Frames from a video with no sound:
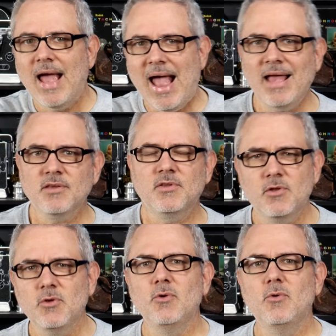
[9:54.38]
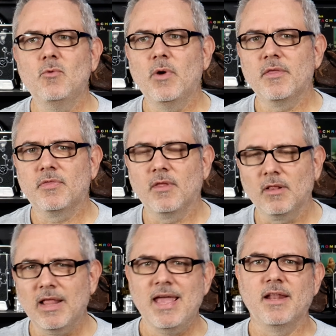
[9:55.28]
Has to do with the
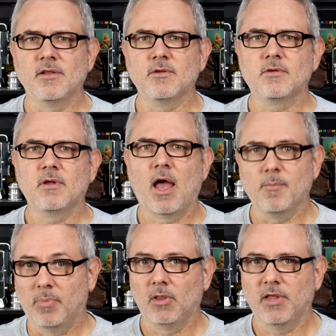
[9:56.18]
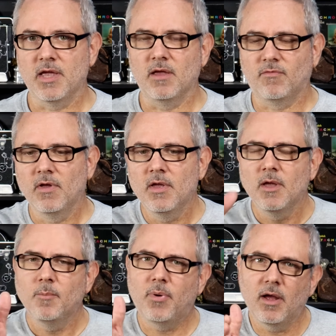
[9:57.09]
lens, I believe.
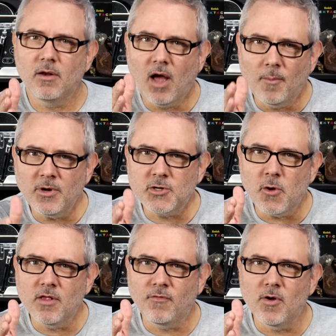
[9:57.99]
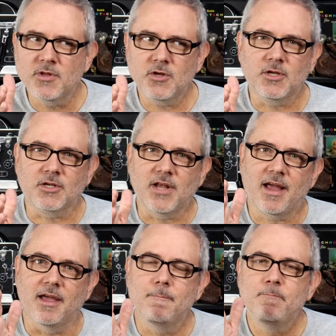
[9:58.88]
But I'm going to show you the film in just a
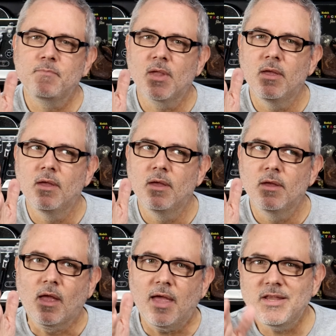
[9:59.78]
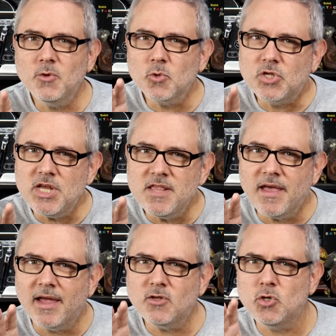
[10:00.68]
second, and you'll see
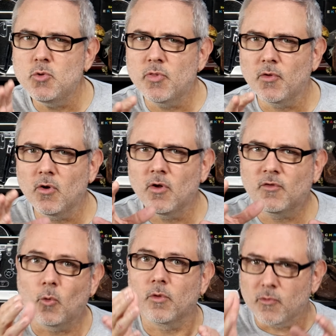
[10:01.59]
that two-thirds or